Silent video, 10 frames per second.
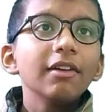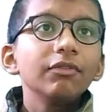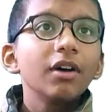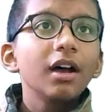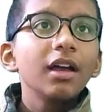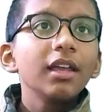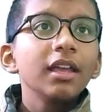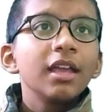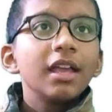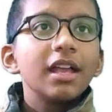fi
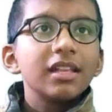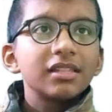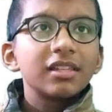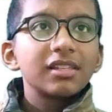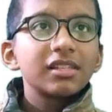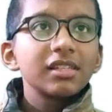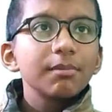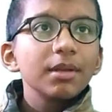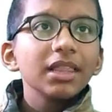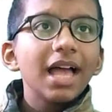is the
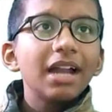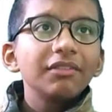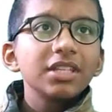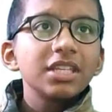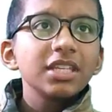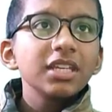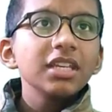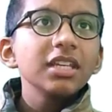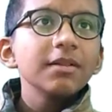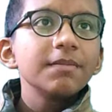
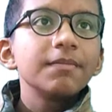similarity